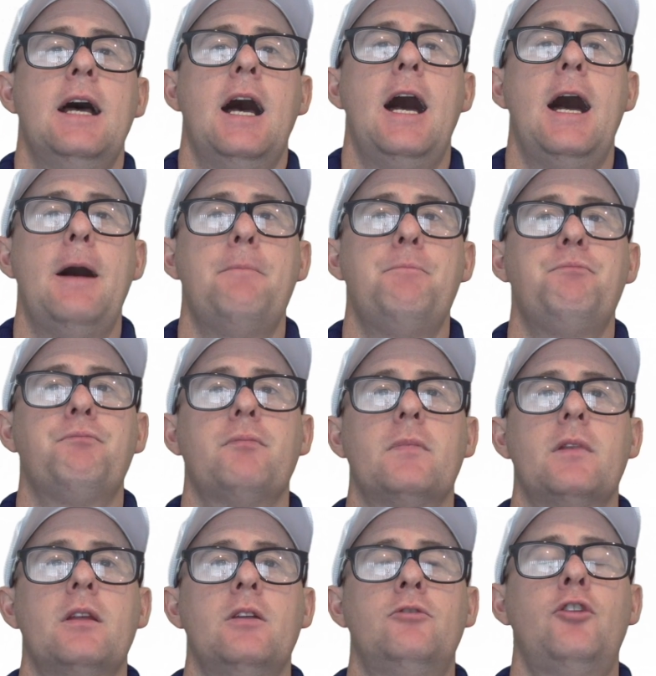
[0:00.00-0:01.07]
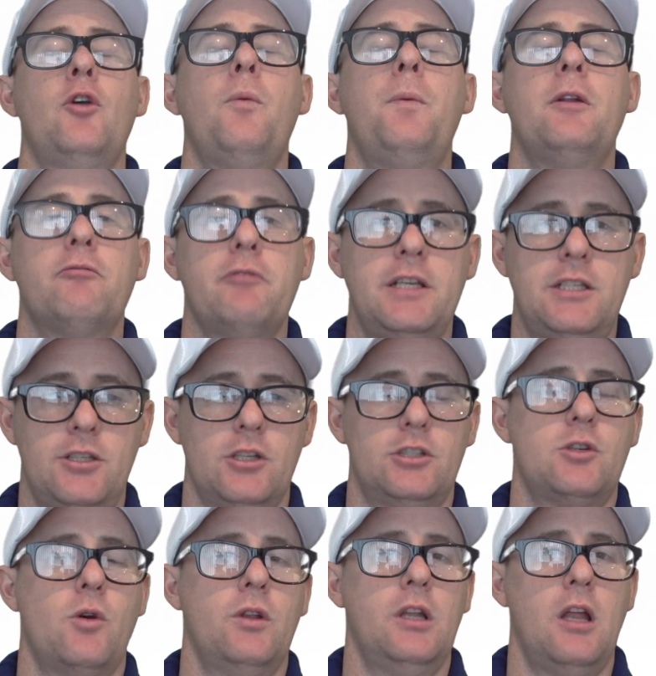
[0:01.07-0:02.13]
Do a bit of
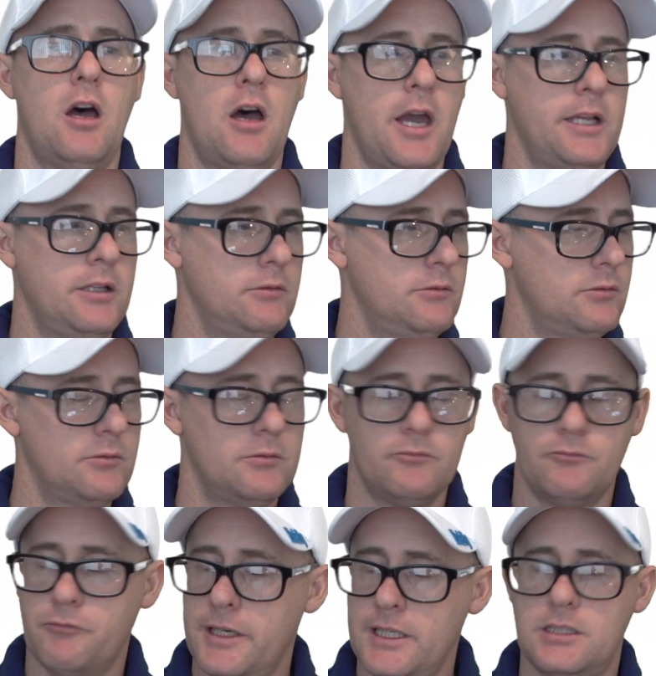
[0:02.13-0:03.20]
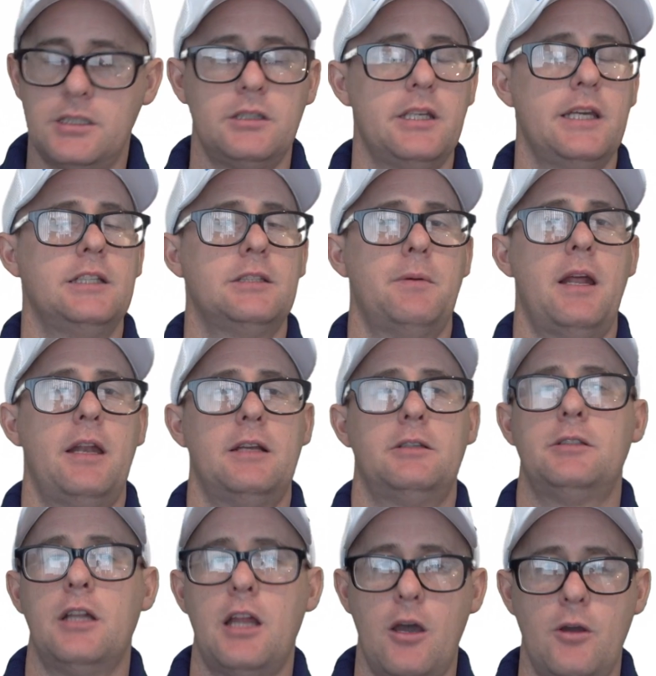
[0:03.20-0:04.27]
research. Go online, read some things about,
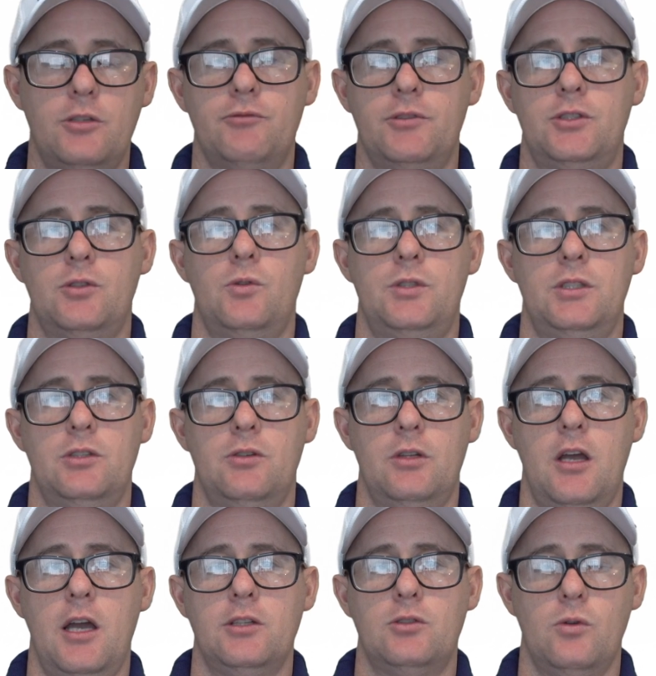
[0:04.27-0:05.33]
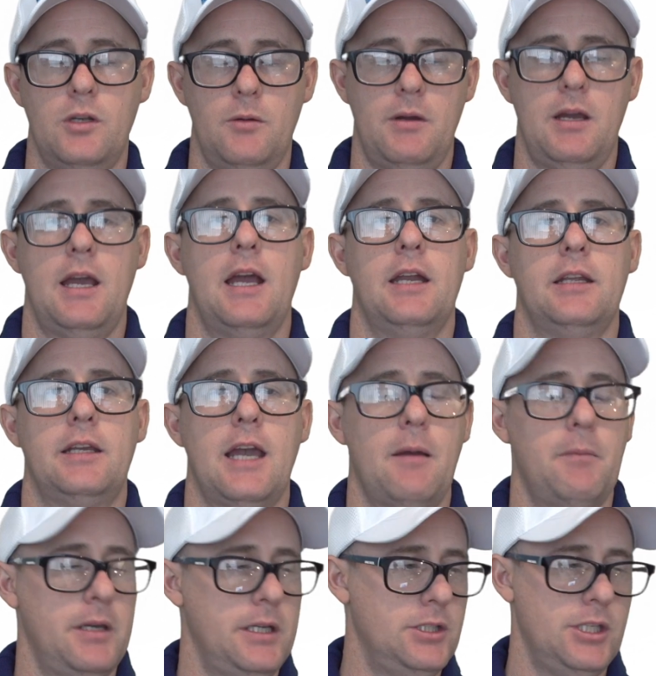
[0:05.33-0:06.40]
there's loads of resources online talking about
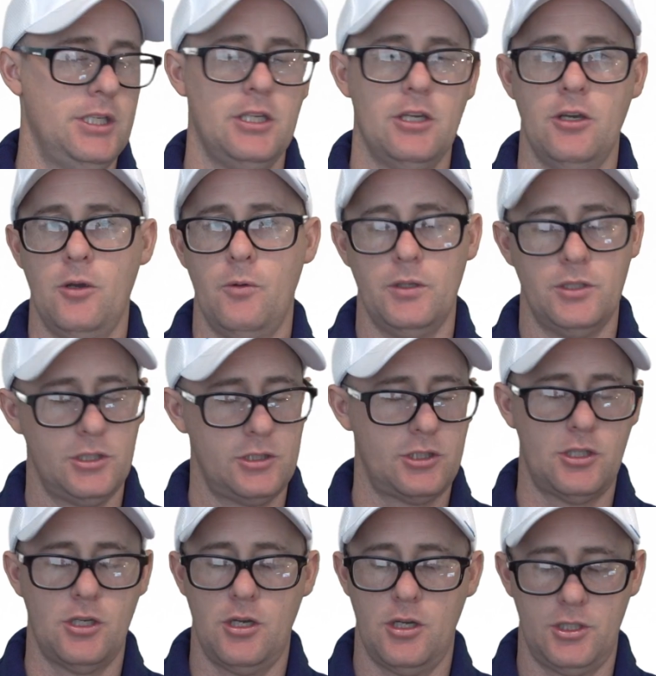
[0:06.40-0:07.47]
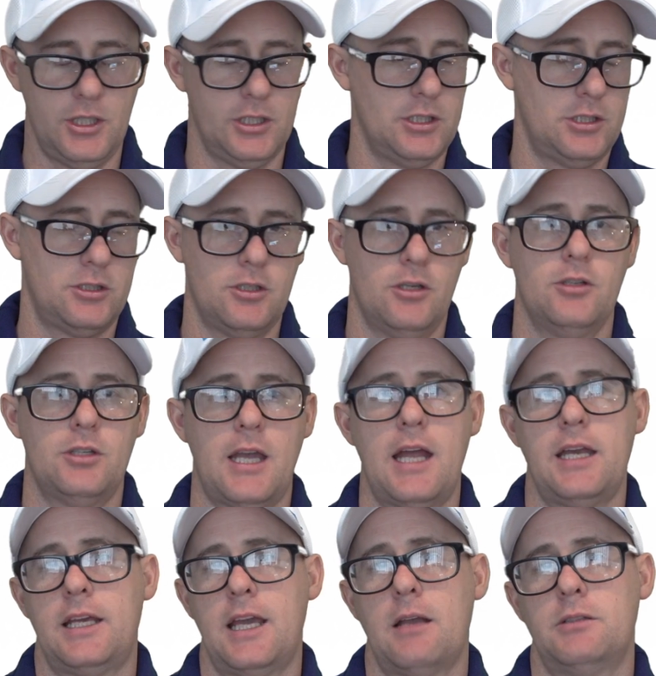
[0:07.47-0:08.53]
handicap, EGU, and just search it. Just search
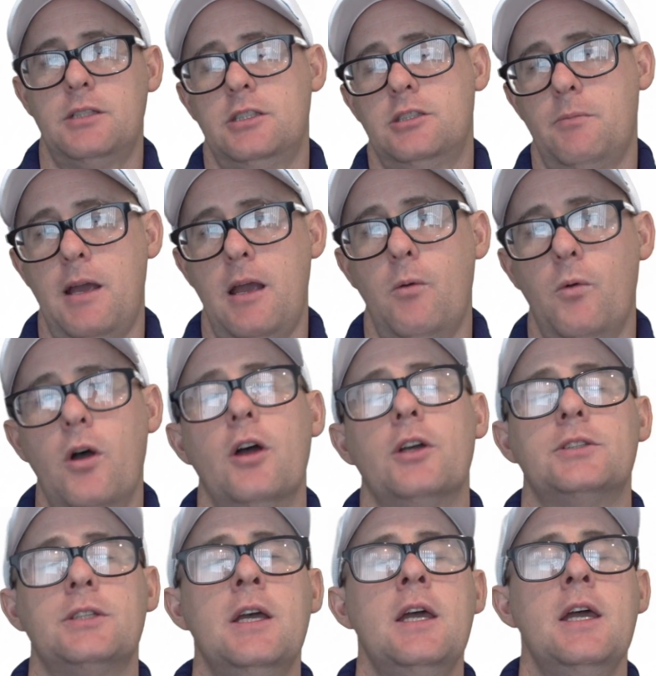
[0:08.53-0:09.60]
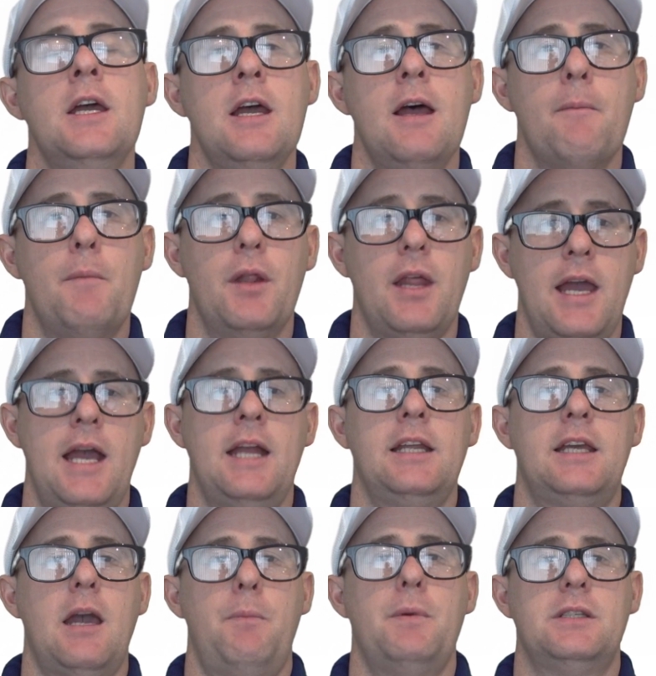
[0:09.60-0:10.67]
handicap system, how it works. But the
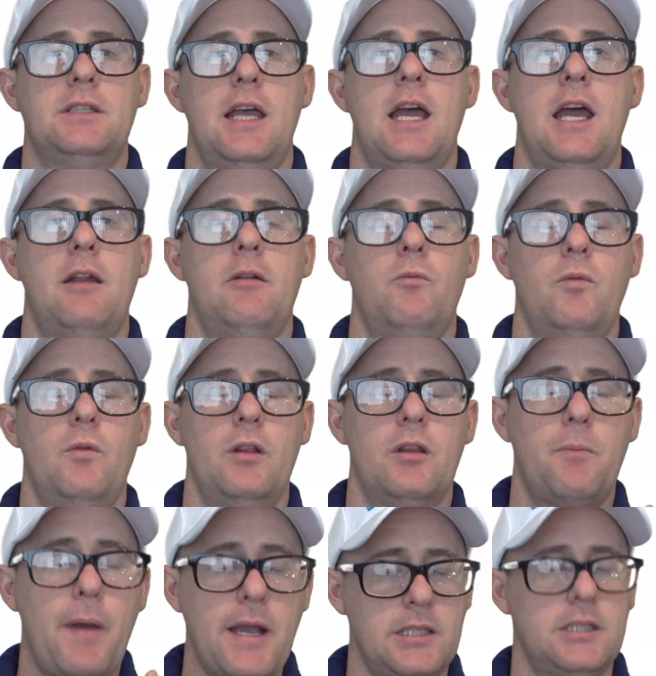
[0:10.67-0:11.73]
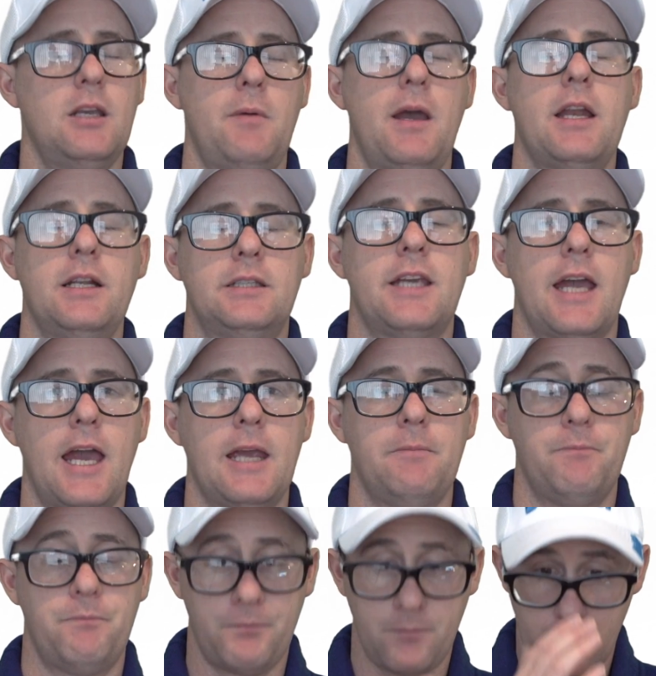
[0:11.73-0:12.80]
handicap is there. The best thing about this
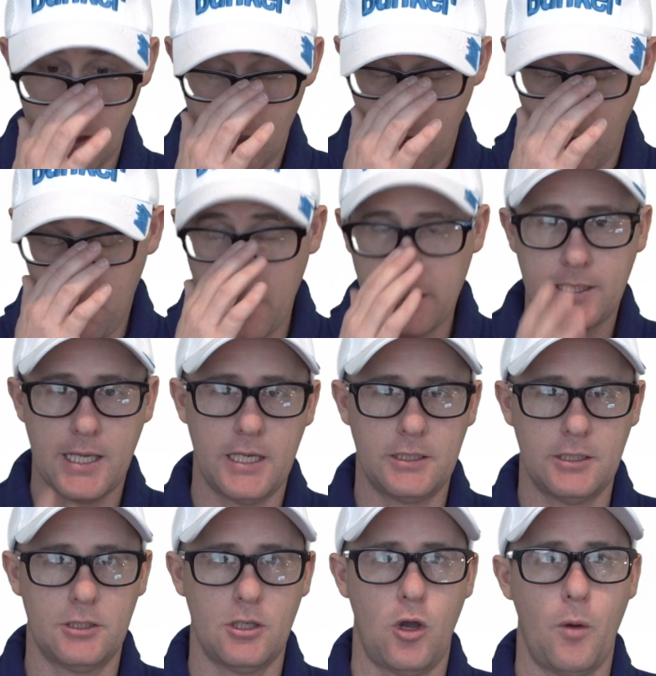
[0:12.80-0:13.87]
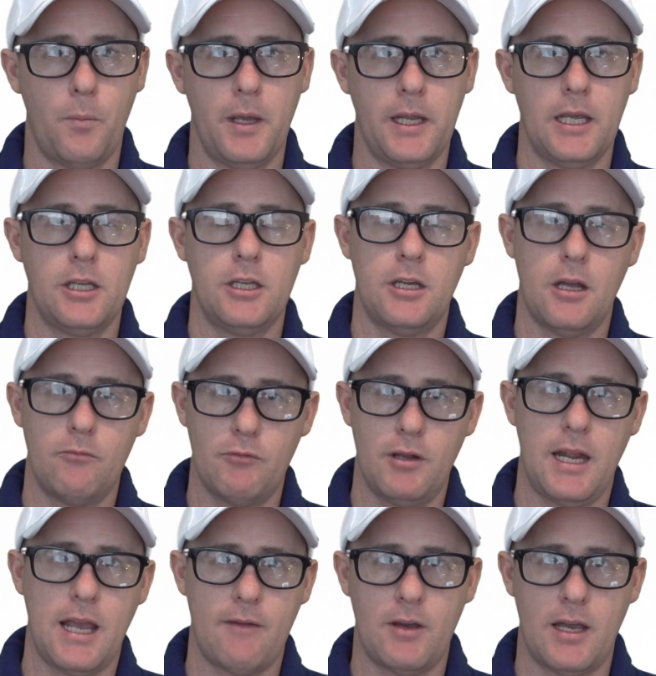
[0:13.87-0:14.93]
game, and I play tennis as a hobby, and you don't
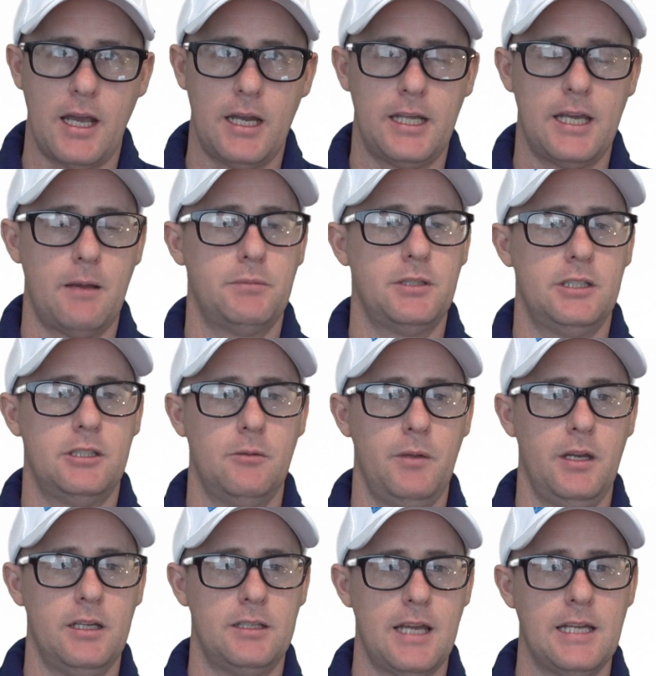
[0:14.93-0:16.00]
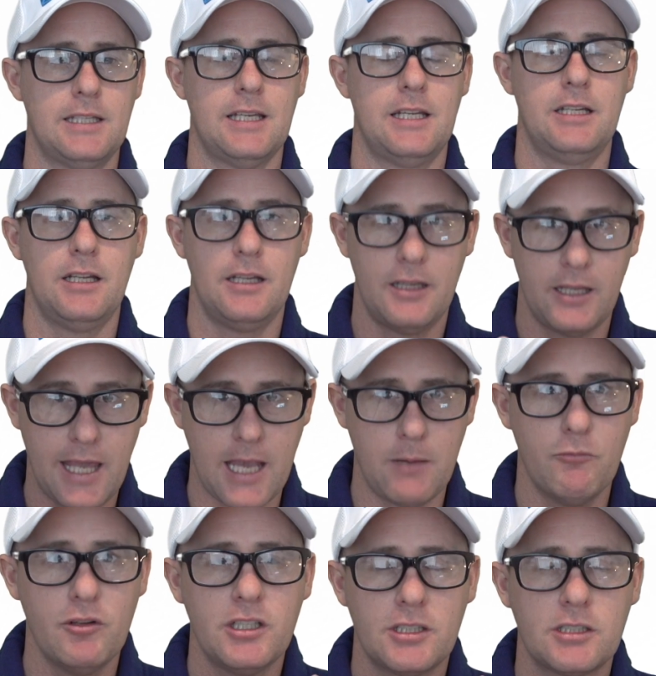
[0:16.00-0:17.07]
really have a handicap system in a tennis, and the
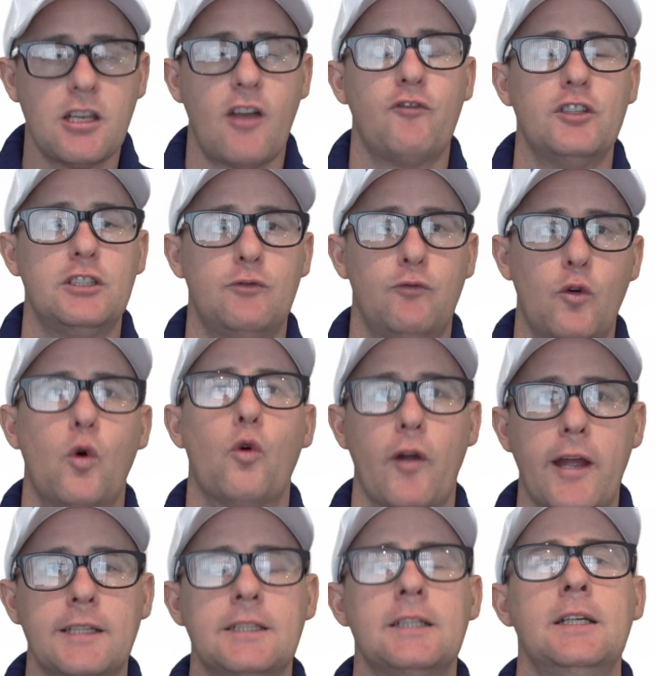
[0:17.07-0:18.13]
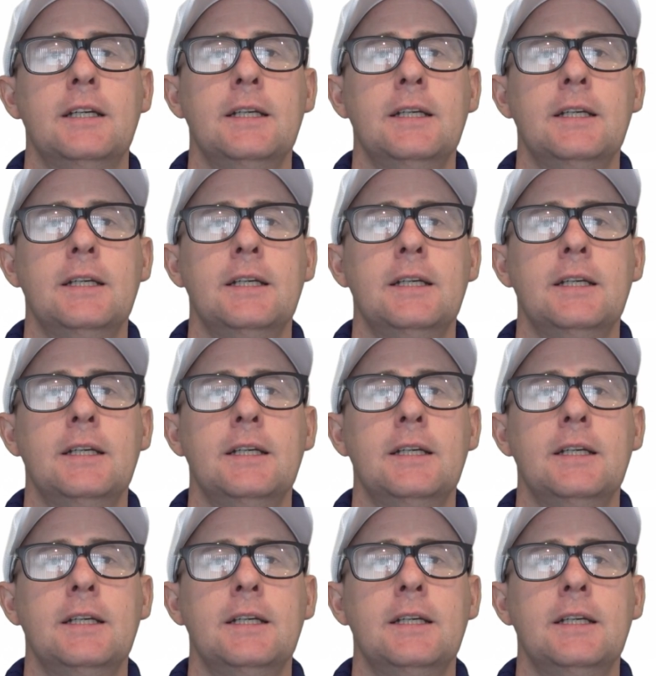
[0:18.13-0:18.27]
game really suffers for it.